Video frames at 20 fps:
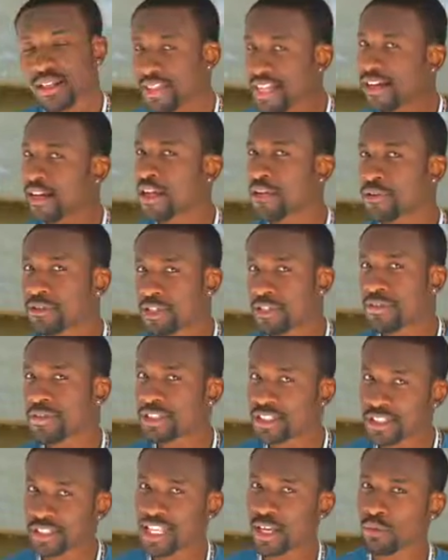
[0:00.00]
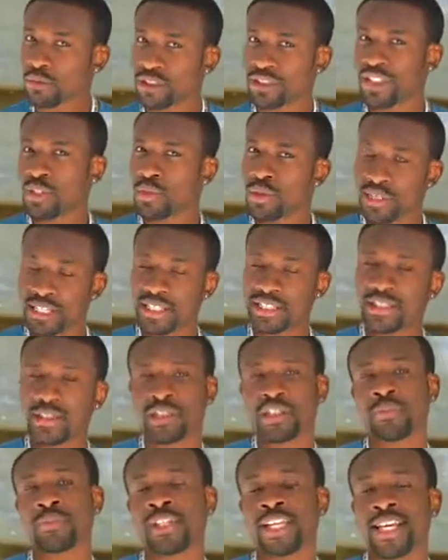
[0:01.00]
Now, other differences that we'll see with these
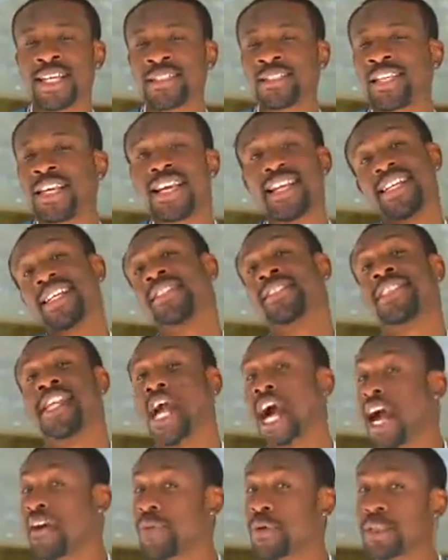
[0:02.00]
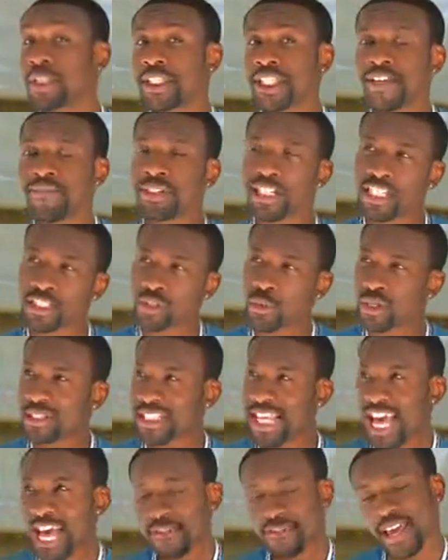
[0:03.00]
displays is the iPhone 11 is
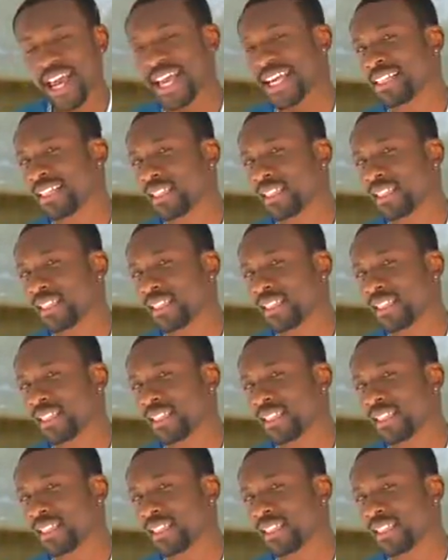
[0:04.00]
going to have a